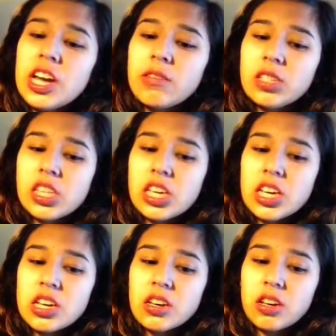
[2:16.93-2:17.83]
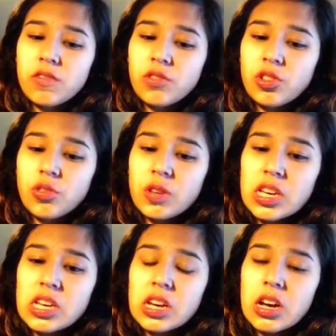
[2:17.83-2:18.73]
I was thinking of
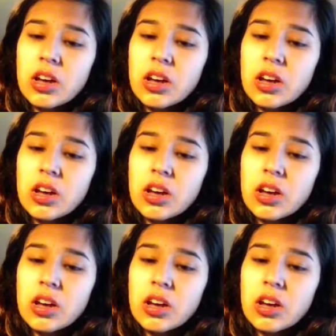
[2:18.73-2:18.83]
doing,